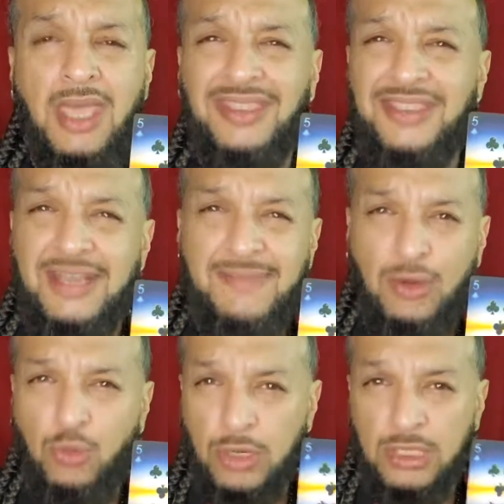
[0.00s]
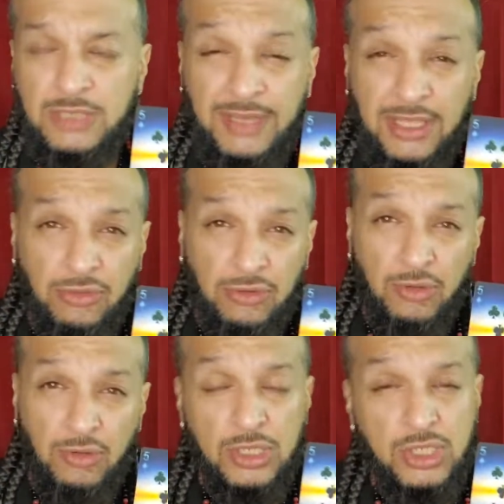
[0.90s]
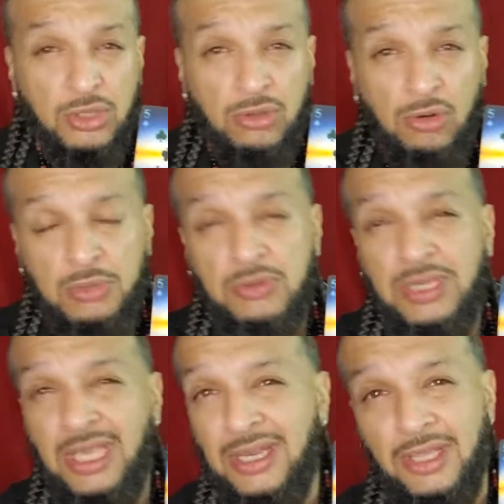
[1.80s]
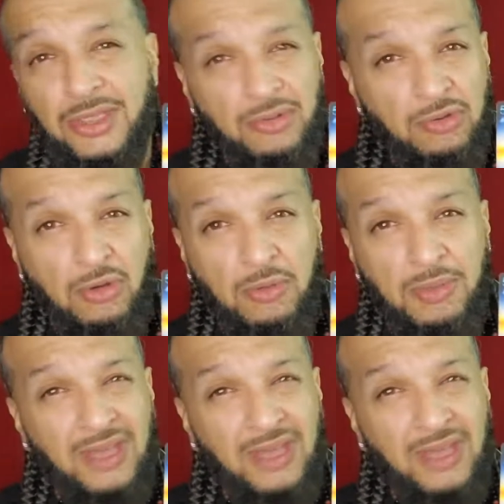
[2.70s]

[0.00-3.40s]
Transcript: Thing about words being thrown, once you throw them, you can't unthrow them.